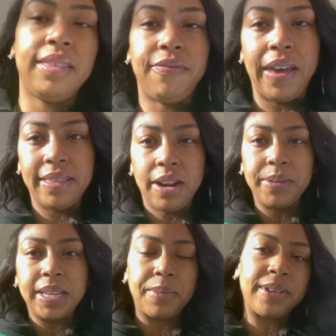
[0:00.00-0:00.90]
the fact that I
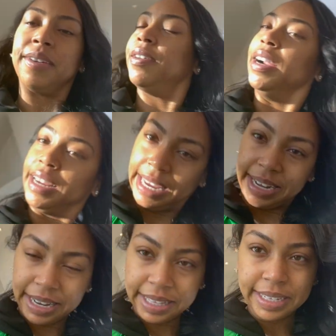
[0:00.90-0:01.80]
was able to give her a
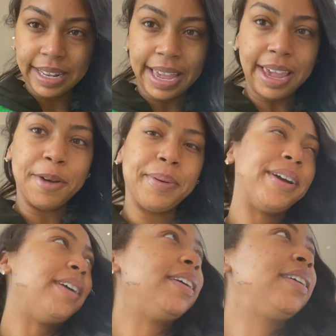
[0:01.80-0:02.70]
kidney to like help
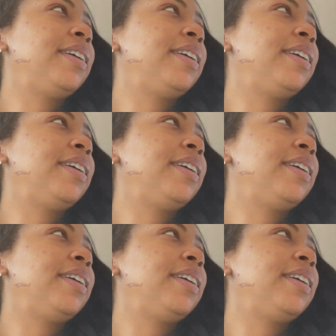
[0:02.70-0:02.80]
her